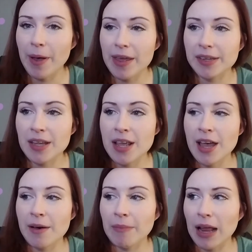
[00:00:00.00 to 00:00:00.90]
But
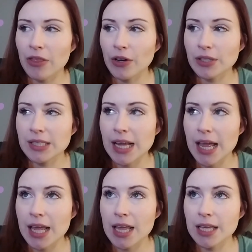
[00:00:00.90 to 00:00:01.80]
my
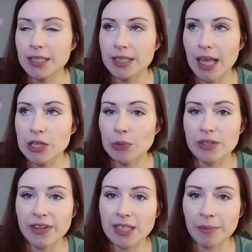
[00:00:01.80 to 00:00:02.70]
Thursday schedule
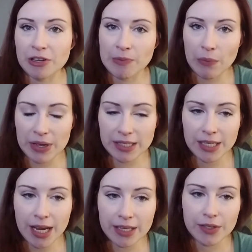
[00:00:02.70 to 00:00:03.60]
is very similar to my
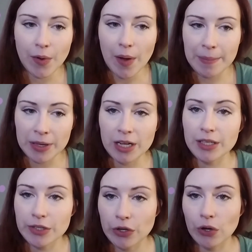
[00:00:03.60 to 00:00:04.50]
Wednesday, so I'm going to
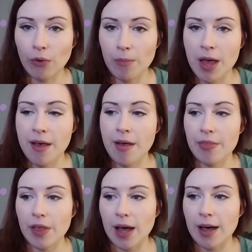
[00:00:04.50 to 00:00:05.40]
assume
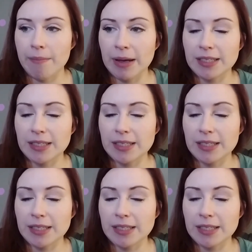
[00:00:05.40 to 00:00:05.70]
that my